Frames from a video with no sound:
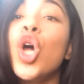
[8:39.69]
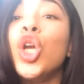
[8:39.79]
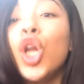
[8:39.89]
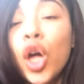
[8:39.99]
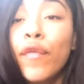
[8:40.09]

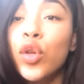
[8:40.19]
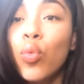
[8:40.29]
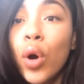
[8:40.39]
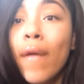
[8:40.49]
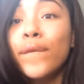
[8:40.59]
Love who you
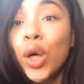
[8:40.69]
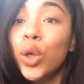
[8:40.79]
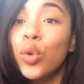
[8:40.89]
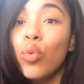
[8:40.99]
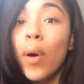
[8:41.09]
want.
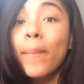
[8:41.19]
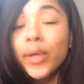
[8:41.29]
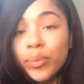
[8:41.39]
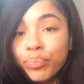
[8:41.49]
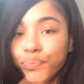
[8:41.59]
Fuck who you want.
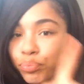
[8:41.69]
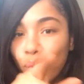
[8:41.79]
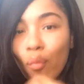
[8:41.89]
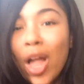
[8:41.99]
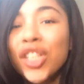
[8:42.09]
But
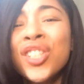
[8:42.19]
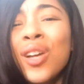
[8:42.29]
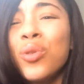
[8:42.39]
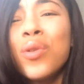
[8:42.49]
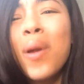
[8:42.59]
just
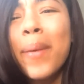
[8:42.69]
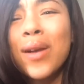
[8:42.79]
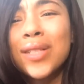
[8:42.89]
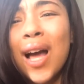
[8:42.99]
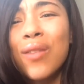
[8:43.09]
don't do it in your
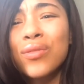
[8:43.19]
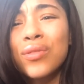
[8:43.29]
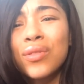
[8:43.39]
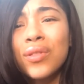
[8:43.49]
parents' house